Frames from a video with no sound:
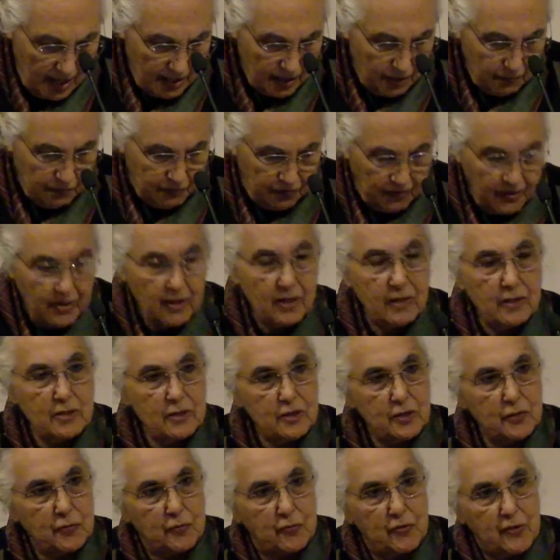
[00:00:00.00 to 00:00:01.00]
The
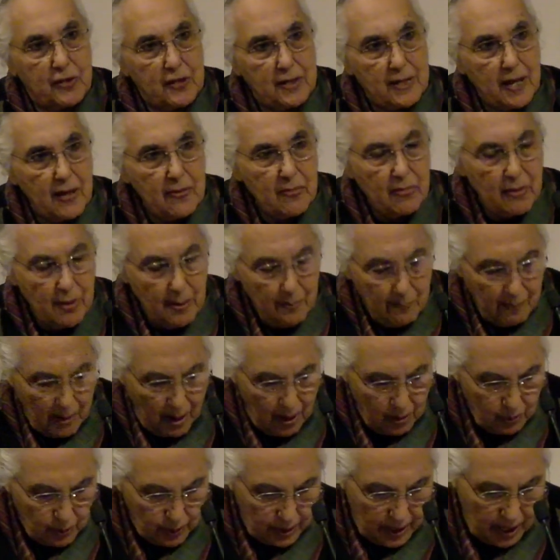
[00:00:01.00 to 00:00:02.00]
figures for the Nanda
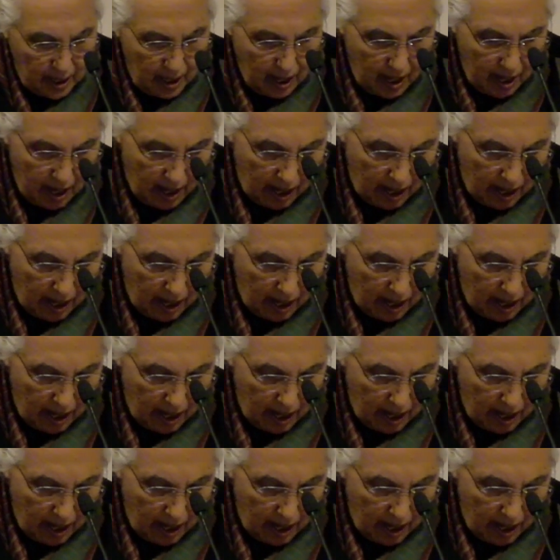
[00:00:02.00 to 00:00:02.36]
Maurya